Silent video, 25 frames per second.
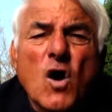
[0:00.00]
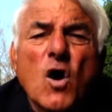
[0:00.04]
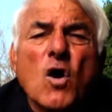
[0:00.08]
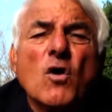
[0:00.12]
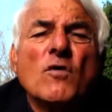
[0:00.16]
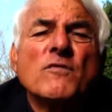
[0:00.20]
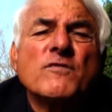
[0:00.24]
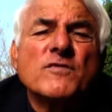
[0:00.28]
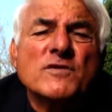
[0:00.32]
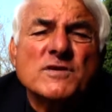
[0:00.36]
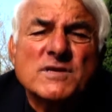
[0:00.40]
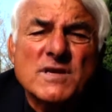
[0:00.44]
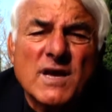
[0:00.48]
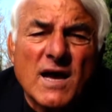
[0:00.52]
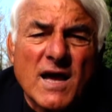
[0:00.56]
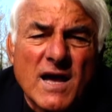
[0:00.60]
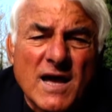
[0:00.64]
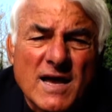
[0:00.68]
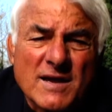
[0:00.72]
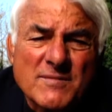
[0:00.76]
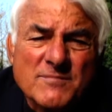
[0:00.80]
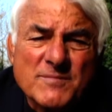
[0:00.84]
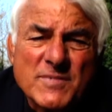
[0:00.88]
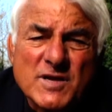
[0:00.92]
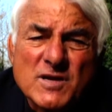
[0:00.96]
over
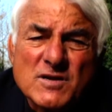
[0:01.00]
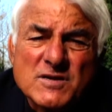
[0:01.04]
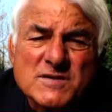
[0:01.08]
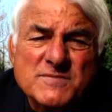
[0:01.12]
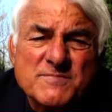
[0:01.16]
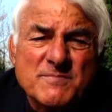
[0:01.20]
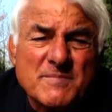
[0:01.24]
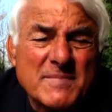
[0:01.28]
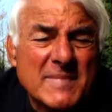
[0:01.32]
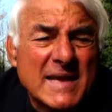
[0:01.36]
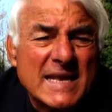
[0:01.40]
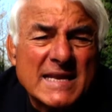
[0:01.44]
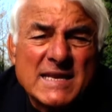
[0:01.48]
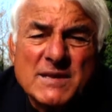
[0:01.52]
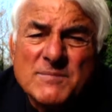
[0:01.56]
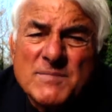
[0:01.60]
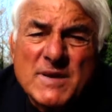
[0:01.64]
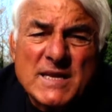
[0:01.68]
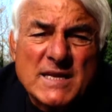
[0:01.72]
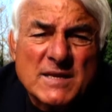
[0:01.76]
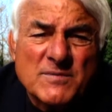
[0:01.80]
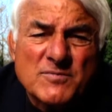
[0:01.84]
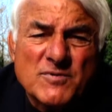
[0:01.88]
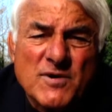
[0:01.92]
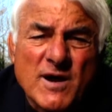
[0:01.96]
time, because many,
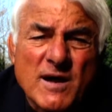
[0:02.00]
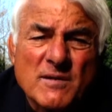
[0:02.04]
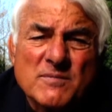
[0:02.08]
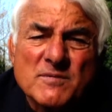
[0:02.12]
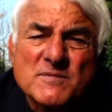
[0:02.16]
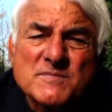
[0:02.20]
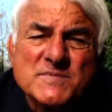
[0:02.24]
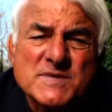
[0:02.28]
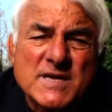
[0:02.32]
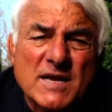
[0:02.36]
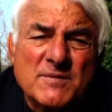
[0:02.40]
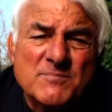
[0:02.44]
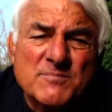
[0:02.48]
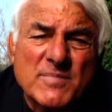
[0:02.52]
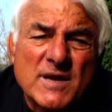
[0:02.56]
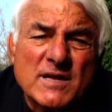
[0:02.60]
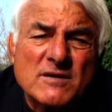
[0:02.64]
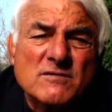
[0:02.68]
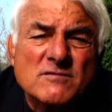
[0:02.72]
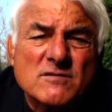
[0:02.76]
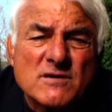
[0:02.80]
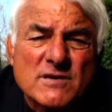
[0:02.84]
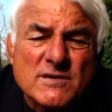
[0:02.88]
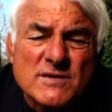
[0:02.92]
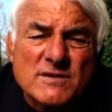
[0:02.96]
many problems get
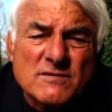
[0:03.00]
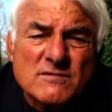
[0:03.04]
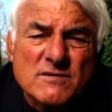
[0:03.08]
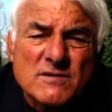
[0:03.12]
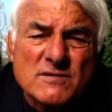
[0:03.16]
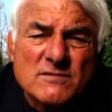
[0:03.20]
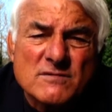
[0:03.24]
better on their